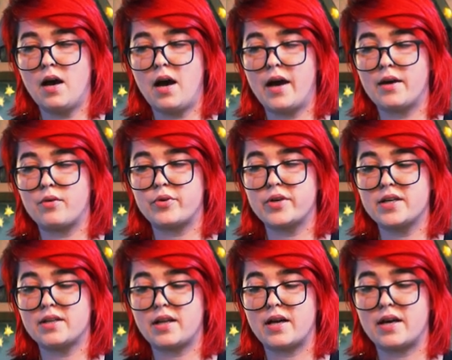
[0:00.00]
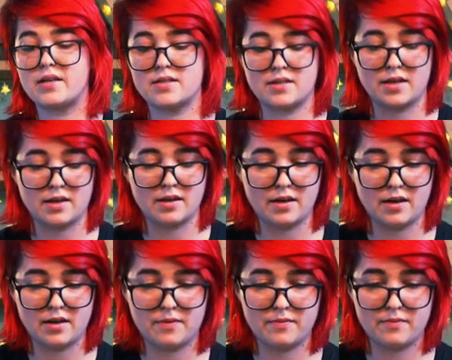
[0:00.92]
I had realized that
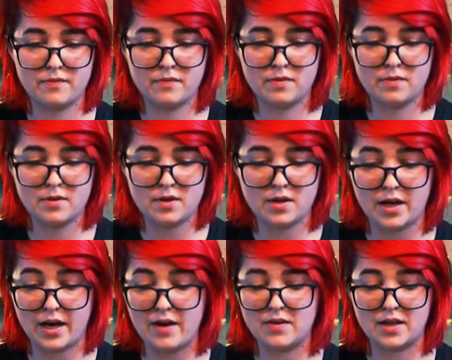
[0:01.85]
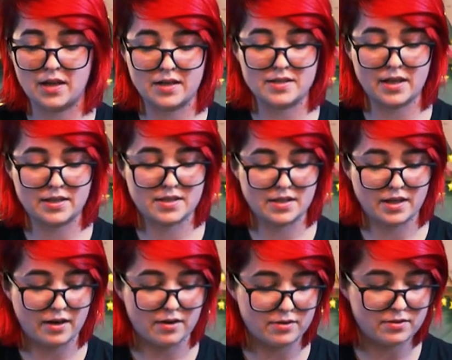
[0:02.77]
I have a lot of decks
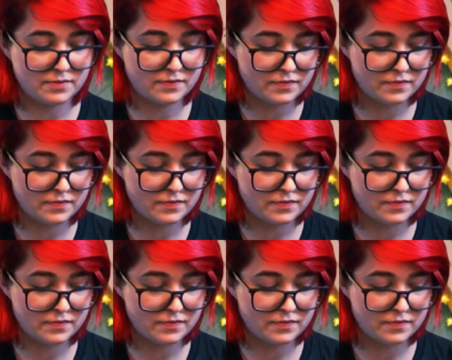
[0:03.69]
now,